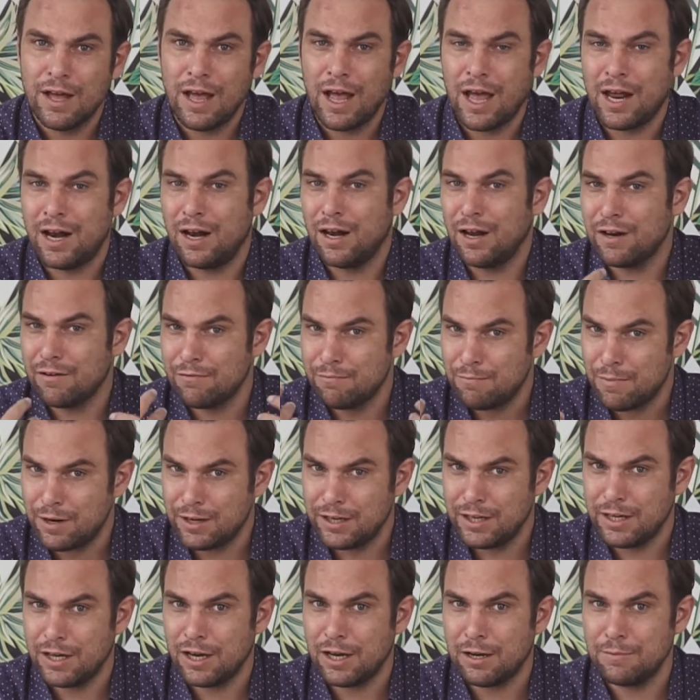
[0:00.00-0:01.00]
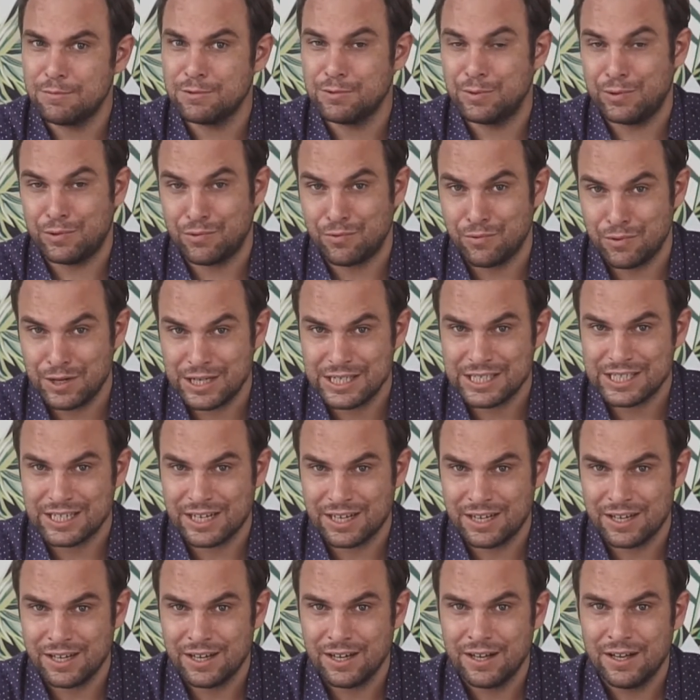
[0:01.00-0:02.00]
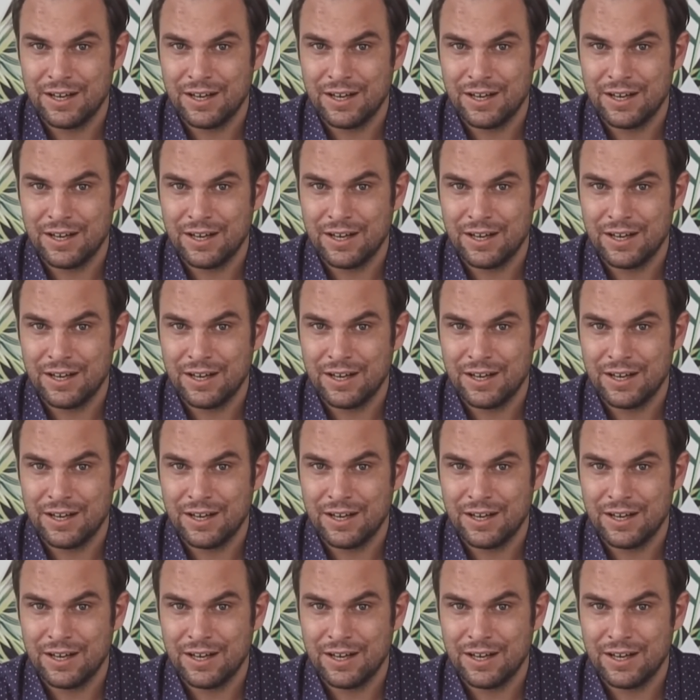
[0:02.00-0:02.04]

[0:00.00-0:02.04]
and a lot of money comes with risk,